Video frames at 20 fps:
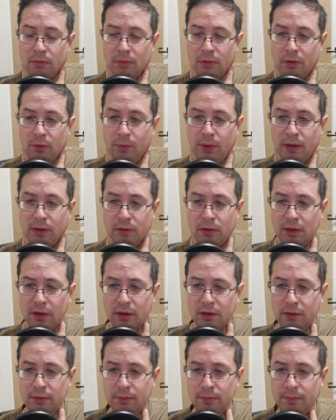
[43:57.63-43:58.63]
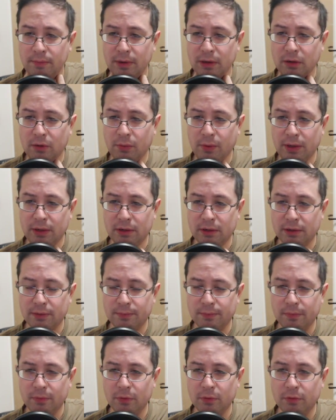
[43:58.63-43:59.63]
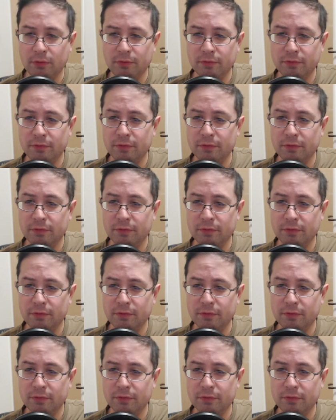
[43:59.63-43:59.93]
Wait a second. My queen can move.